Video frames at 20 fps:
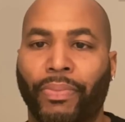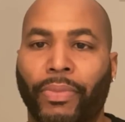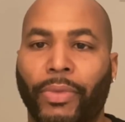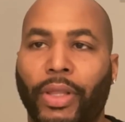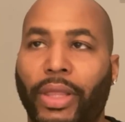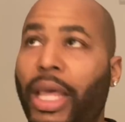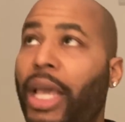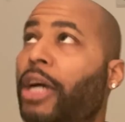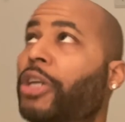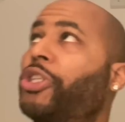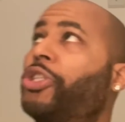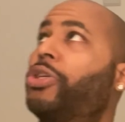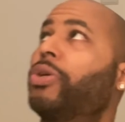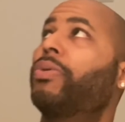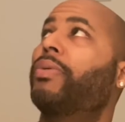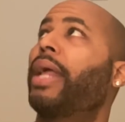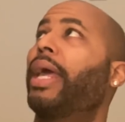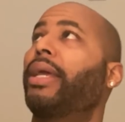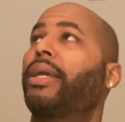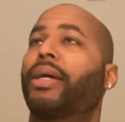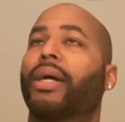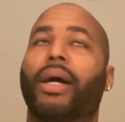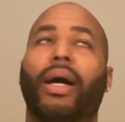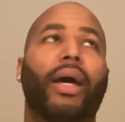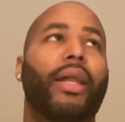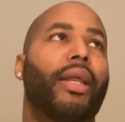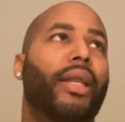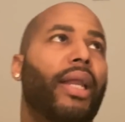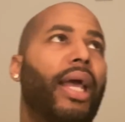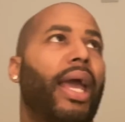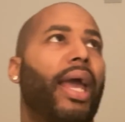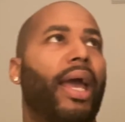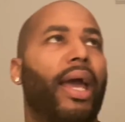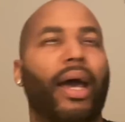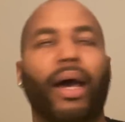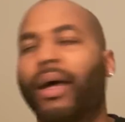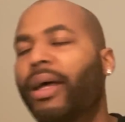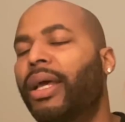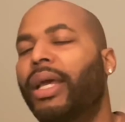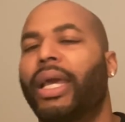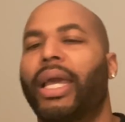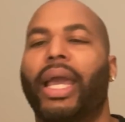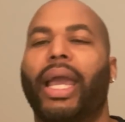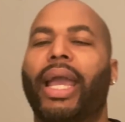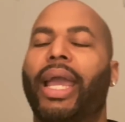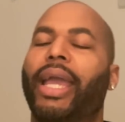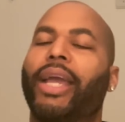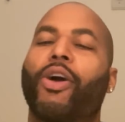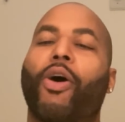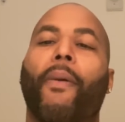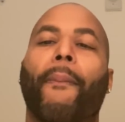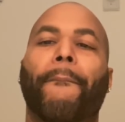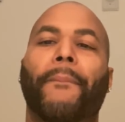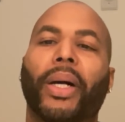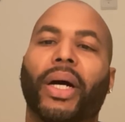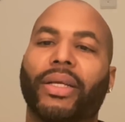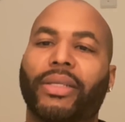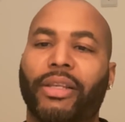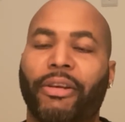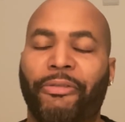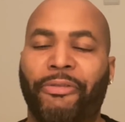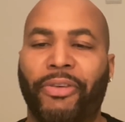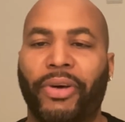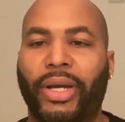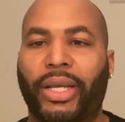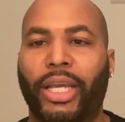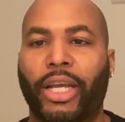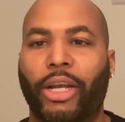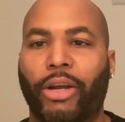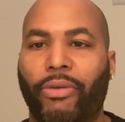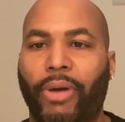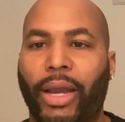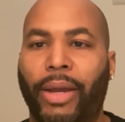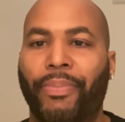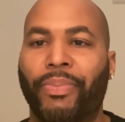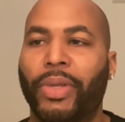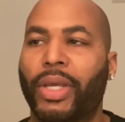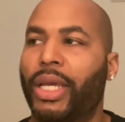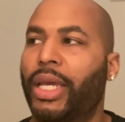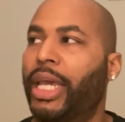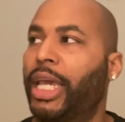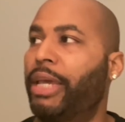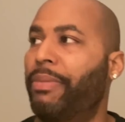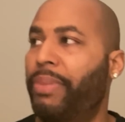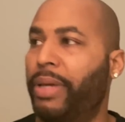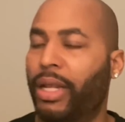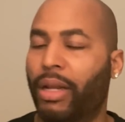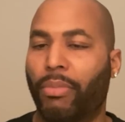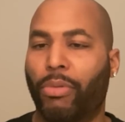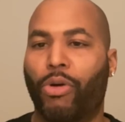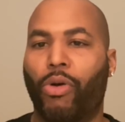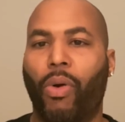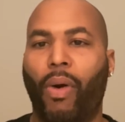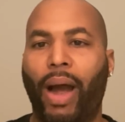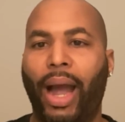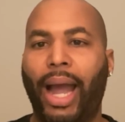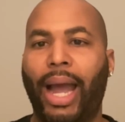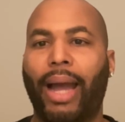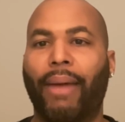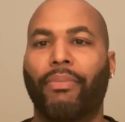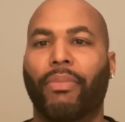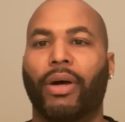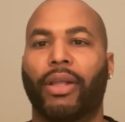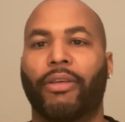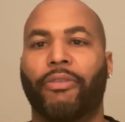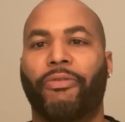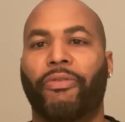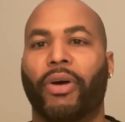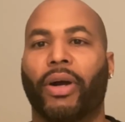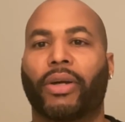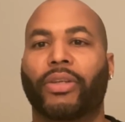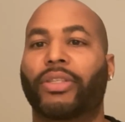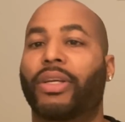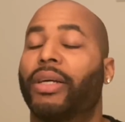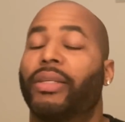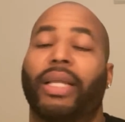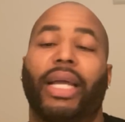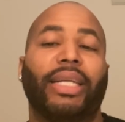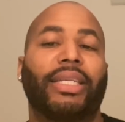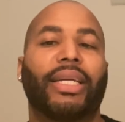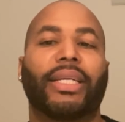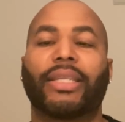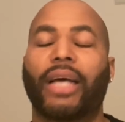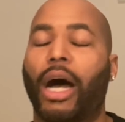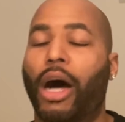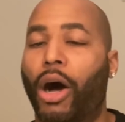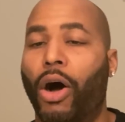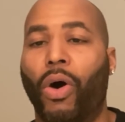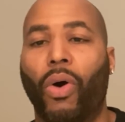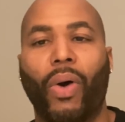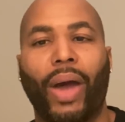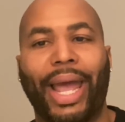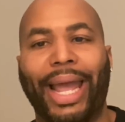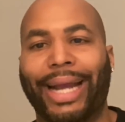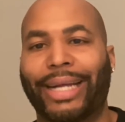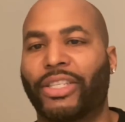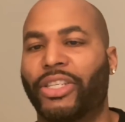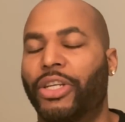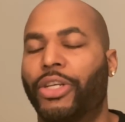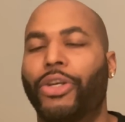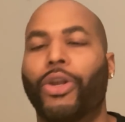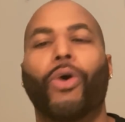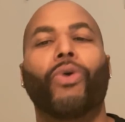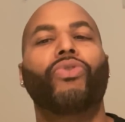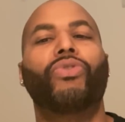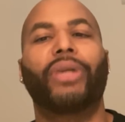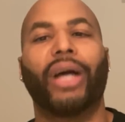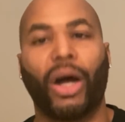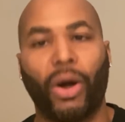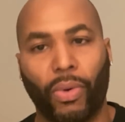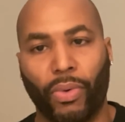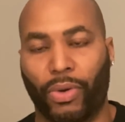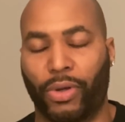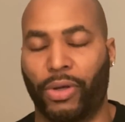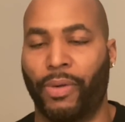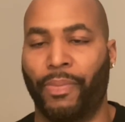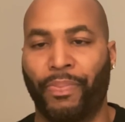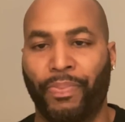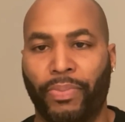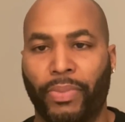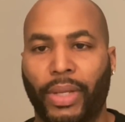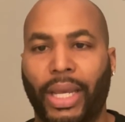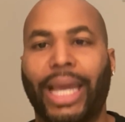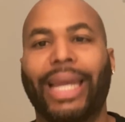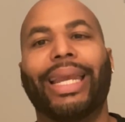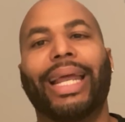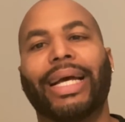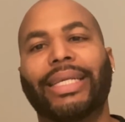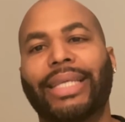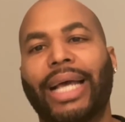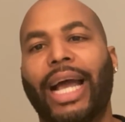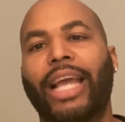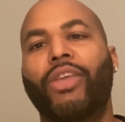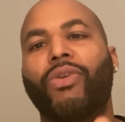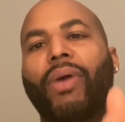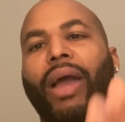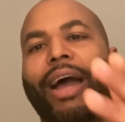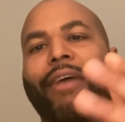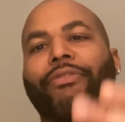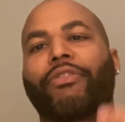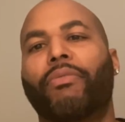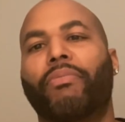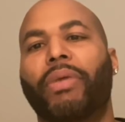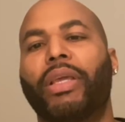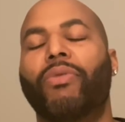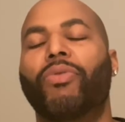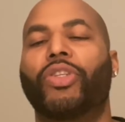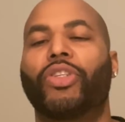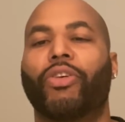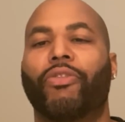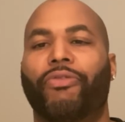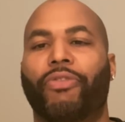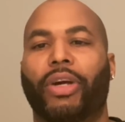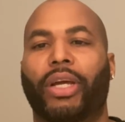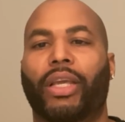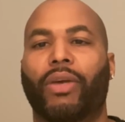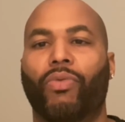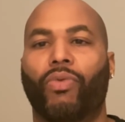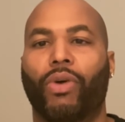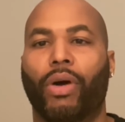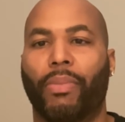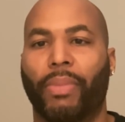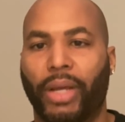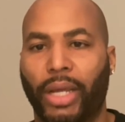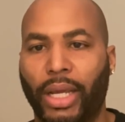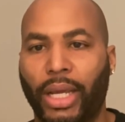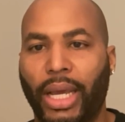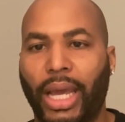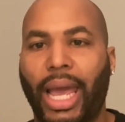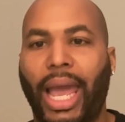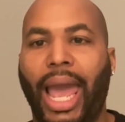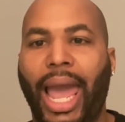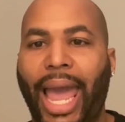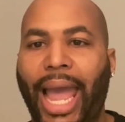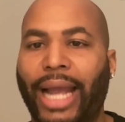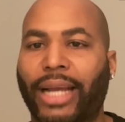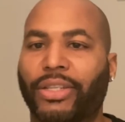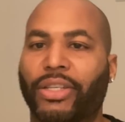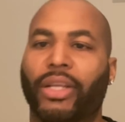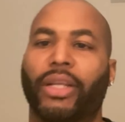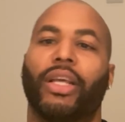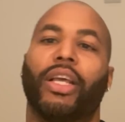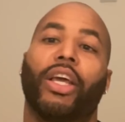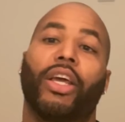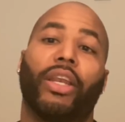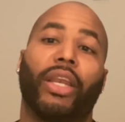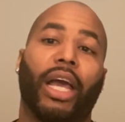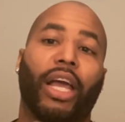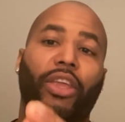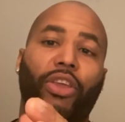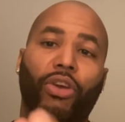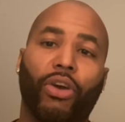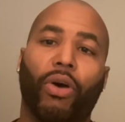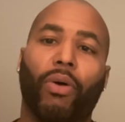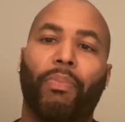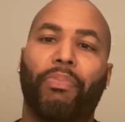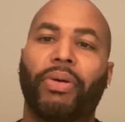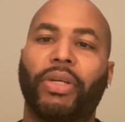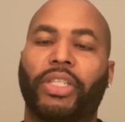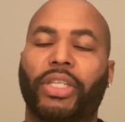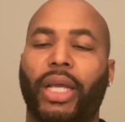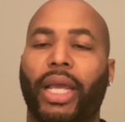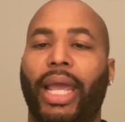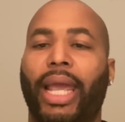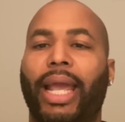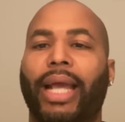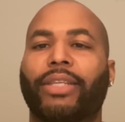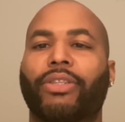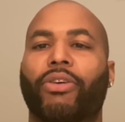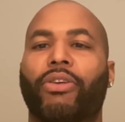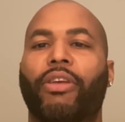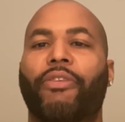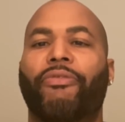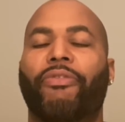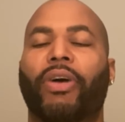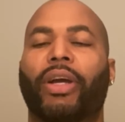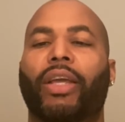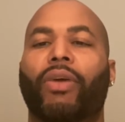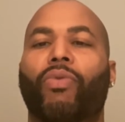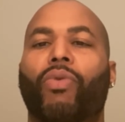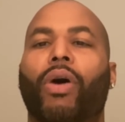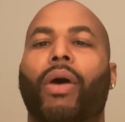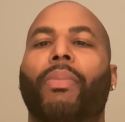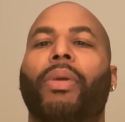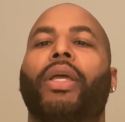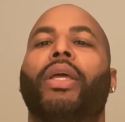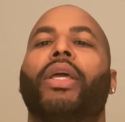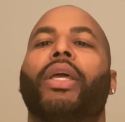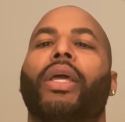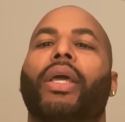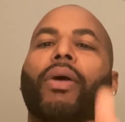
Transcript: They'll shoot their gun in the air, ain't gonna bust a fucking grape. It be them quiet motherfuckers, cause they just all action, no talk. And that's how you have to be with your fucking woman. Action. Now you don't put your hands on your fucking woman.